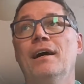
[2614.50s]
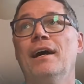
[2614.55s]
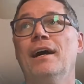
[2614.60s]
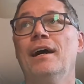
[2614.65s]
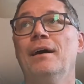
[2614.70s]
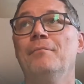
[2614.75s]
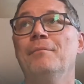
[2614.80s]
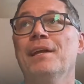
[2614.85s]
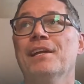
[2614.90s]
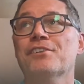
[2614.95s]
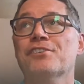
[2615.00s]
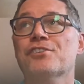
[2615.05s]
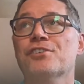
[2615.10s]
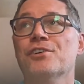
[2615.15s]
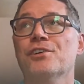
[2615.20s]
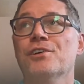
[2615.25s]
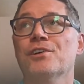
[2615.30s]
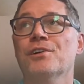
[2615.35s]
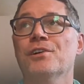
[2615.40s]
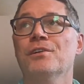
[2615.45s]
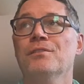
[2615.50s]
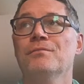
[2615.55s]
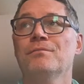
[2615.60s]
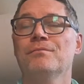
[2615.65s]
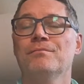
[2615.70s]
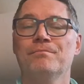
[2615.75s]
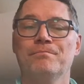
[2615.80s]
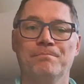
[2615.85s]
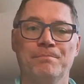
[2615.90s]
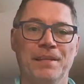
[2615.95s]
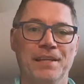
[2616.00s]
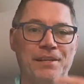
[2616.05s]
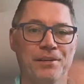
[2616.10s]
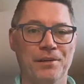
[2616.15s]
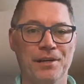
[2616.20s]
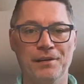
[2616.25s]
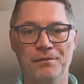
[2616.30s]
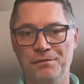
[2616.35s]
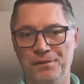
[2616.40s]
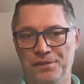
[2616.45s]
Make sure that your
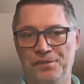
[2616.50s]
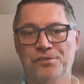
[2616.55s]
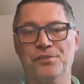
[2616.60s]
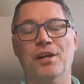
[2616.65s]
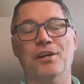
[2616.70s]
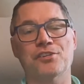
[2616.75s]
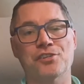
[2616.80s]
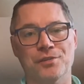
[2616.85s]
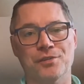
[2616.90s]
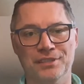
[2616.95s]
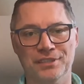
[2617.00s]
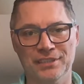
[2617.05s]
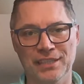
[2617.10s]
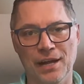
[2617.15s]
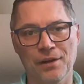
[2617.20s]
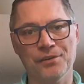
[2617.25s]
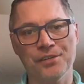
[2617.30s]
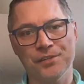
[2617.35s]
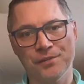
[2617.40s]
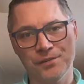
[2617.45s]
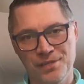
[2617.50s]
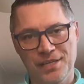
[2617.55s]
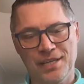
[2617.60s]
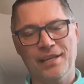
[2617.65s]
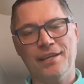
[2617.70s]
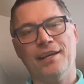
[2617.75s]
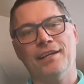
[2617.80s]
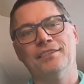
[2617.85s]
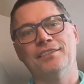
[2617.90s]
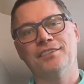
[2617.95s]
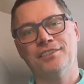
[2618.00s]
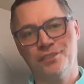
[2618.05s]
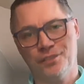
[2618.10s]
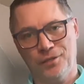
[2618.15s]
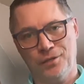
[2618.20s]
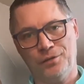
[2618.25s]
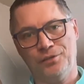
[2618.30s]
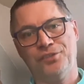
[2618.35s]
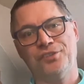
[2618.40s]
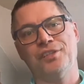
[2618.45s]
infrastructure is sound, your DNS, your
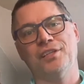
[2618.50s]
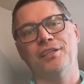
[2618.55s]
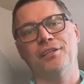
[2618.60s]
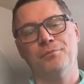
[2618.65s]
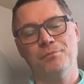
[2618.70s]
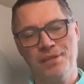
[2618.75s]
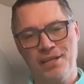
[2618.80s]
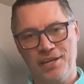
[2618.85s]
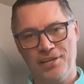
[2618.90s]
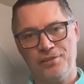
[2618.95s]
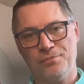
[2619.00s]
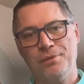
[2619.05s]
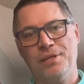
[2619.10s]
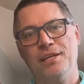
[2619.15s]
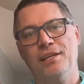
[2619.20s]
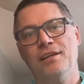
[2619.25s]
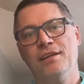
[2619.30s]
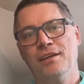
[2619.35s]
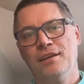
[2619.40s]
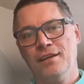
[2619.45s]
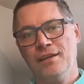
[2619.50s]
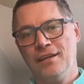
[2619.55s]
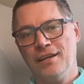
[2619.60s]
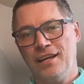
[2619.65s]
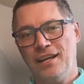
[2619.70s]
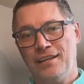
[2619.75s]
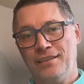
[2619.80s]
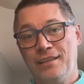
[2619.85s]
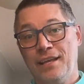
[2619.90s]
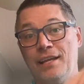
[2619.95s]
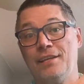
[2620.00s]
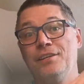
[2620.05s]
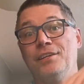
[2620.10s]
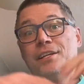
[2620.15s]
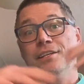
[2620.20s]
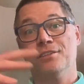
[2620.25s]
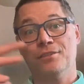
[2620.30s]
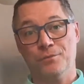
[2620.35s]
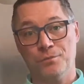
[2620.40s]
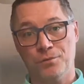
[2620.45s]
hosting, your PHP, and then you
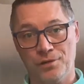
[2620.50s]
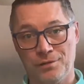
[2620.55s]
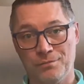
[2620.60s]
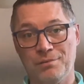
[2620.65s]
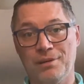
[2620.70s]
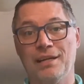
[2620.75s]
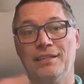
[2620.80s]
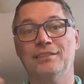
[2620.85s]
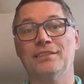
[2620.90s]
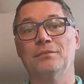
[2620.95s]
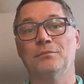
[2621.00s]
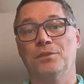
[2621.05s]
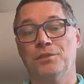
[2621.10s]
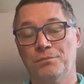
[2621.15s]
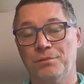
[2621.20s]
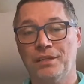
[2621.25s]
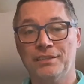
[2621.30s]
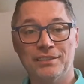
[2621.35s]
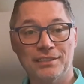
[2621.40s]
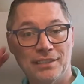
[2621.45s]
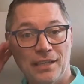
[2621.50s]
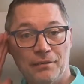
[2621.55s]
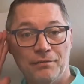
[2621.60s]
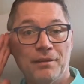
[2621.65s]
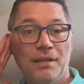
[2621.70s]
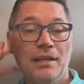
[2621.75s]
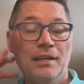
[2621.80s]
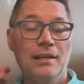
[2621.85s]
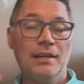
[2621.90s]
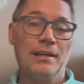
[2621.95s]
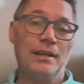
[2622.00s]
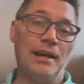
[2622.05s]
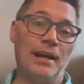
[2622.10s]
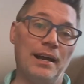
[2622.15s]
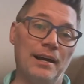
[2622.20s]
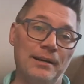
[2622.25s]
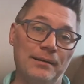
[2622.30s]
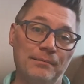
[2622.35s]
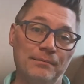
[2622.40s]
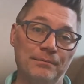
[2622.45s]
get to WordPress and WordPress stuff.
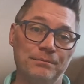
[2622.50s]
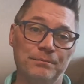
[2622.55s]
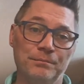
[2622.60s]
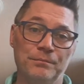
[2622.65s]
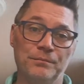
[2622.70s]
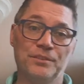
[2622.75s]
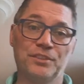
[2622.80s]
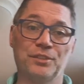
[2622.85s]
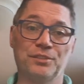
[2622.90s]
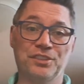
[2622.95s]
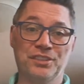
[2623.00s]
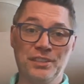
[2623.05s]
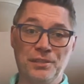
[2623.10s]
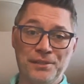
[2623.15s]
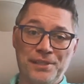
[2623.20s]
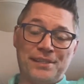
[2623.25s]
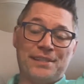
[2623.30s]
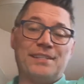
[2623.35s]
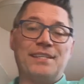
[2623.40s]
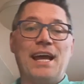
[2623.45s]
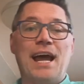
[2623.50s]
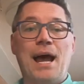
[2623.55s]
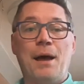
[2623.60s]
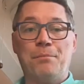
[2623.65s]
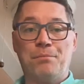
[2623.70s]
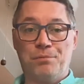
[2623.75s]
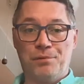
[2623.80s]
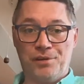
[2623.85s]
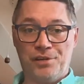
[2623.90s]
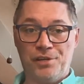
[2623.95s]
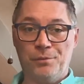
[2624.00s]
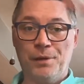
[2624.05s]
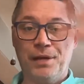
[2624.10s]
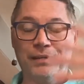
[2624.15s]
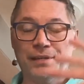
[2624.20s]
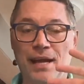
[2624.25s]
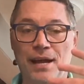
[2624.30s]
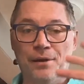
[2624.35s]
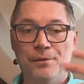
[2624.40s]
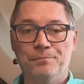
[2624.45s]
So start at the top, work your way
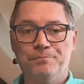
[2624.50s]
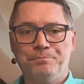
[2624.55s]
down.